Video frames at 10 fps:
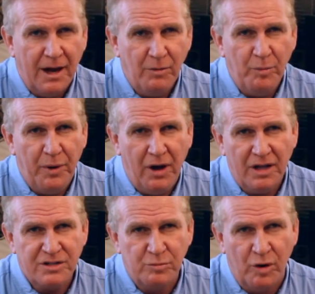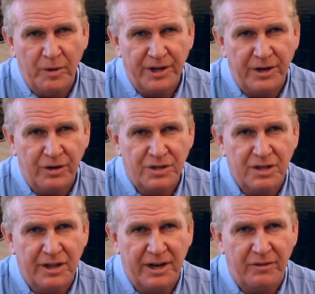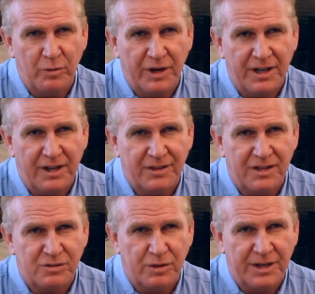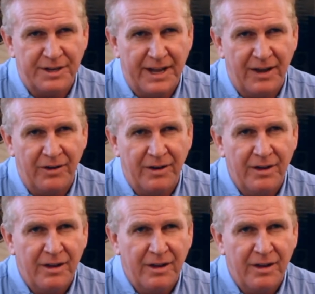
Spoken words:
I will pause a moment here to let everyone get these written down.